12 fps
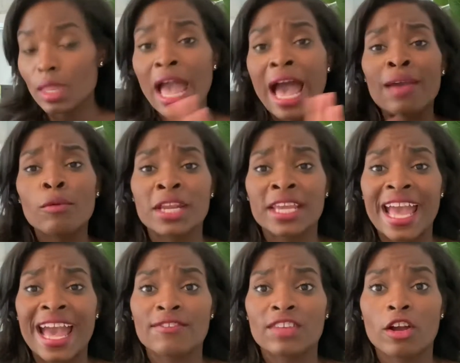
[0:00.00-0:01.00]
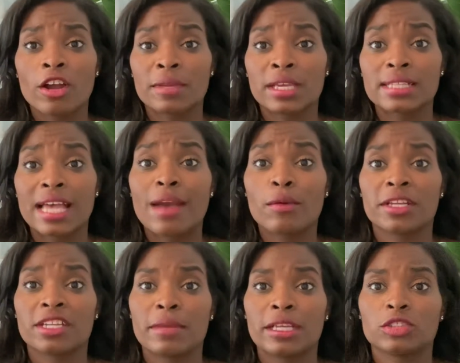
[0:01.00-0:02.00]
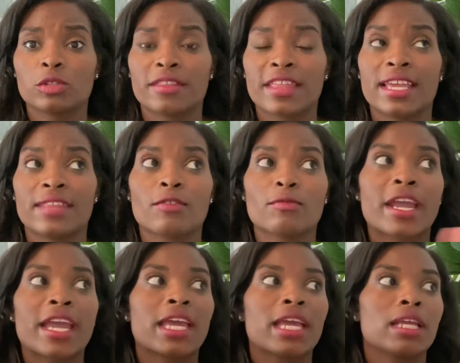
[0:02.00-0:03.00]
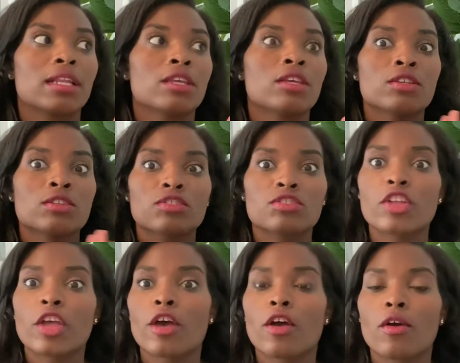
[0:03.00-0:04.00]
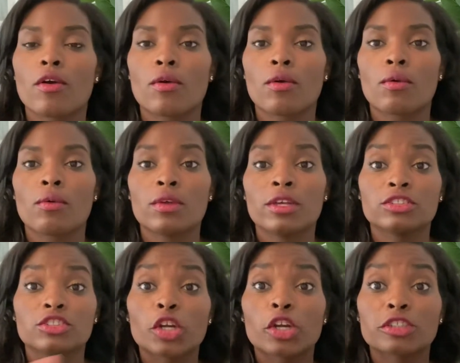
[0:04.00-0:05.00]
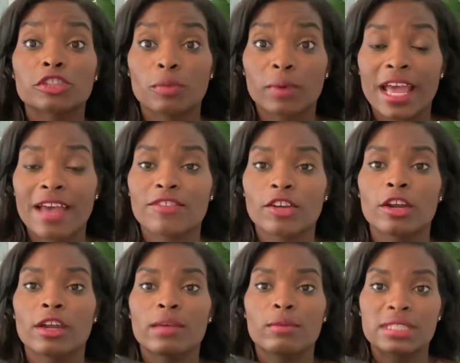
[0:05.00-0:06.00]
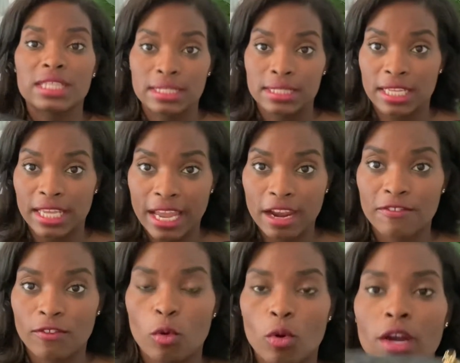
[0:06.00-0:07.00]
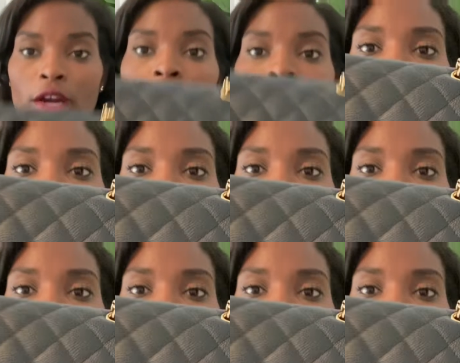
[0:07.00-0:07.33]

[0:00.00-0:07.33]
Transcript: I wanted Caviar because I wanted to make sure that in the rain, snow, dirt, whatever, it was easy to care for.